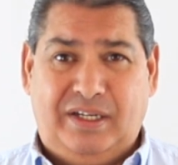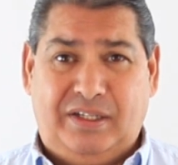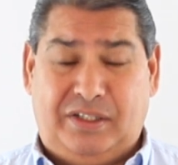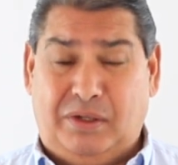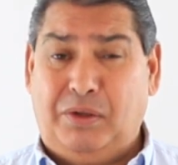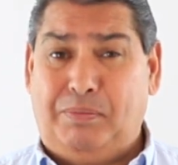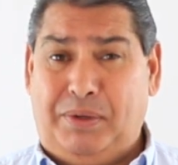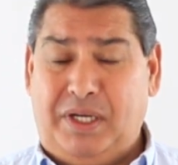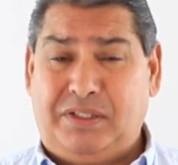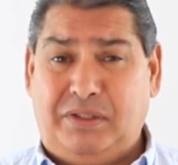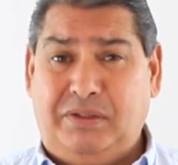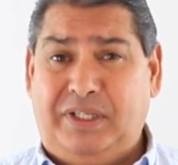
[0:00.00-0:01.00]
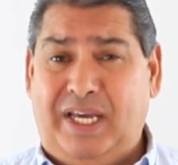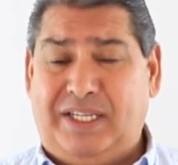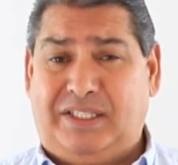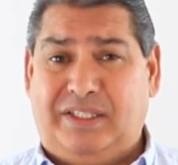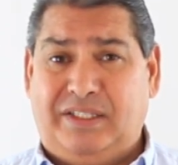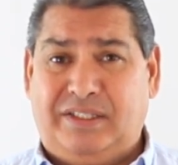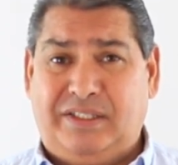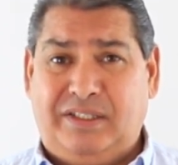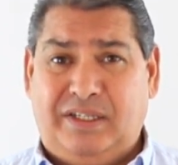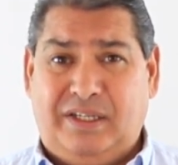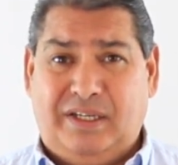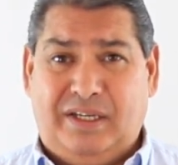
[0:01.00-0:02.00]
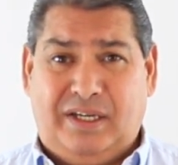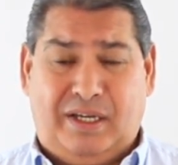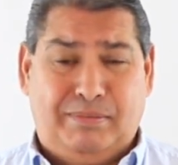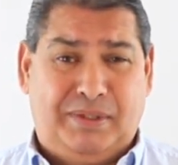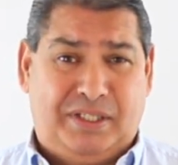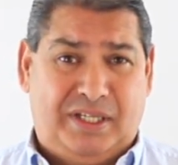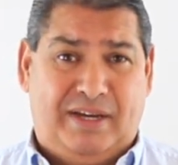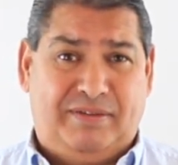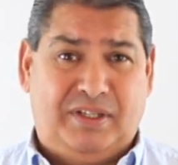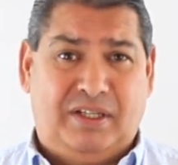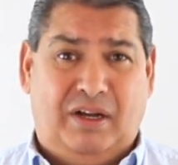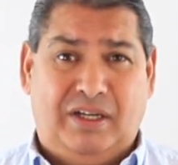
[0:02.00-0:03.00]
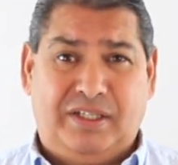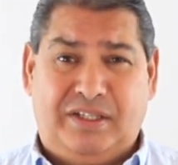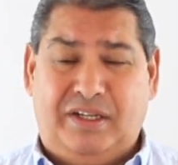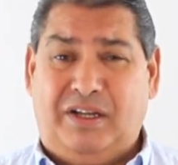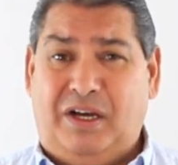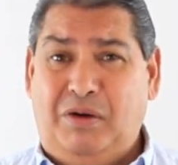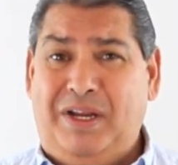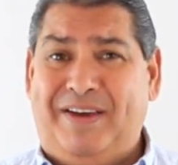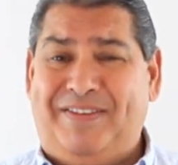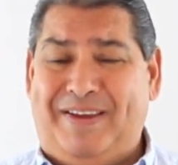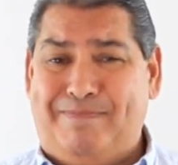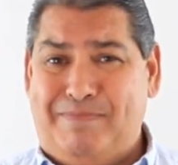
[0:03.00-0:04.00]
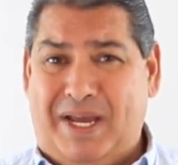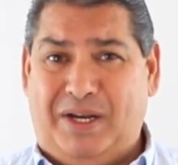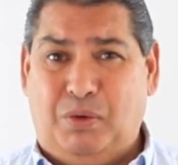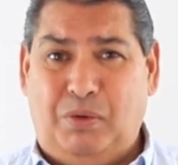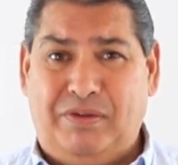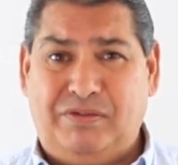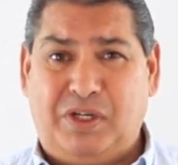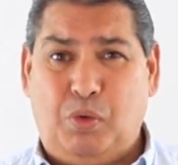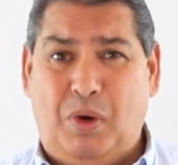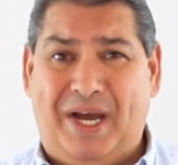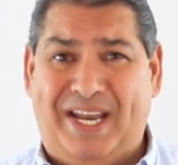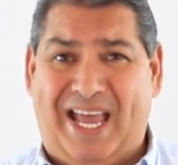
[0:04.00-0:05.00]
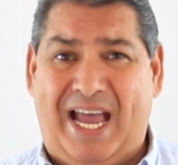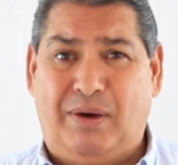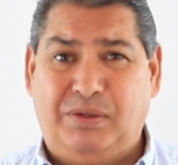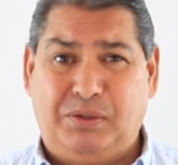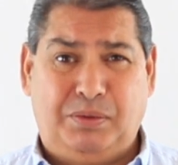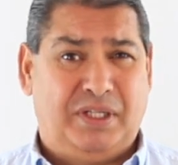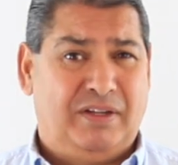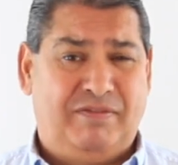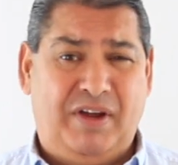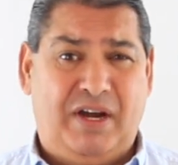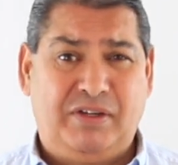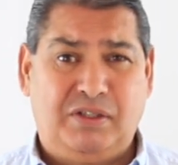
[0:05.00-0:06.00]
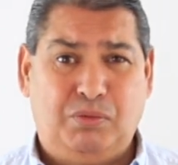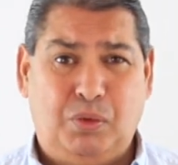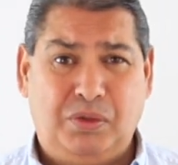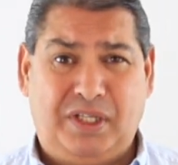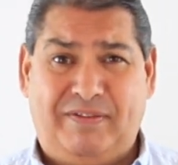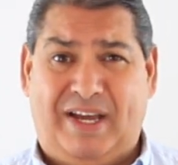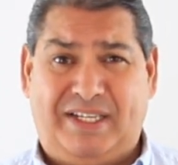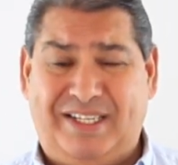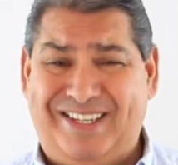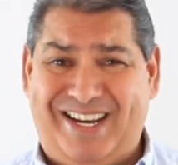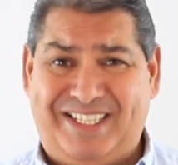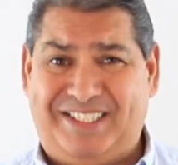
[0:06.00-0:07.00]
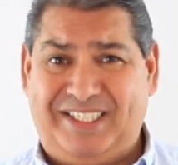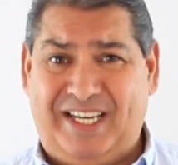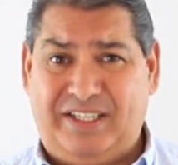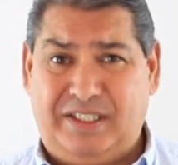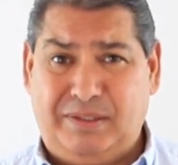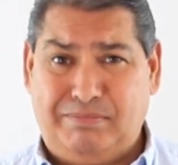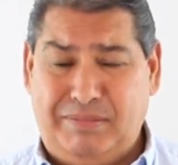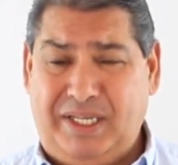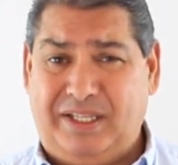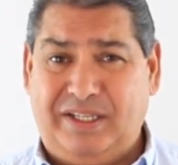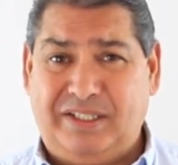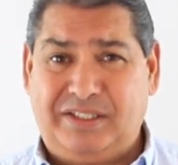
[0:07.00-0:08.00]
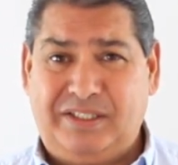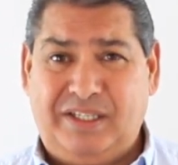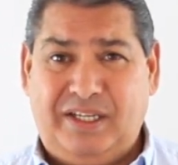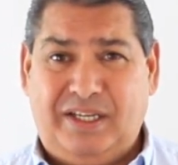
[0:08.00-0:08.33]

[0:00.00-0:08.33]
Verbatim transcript: So the person who gets this can be safe in the knowledge that not only have they met all the required hours within the various awards they've had to nest together to meet this,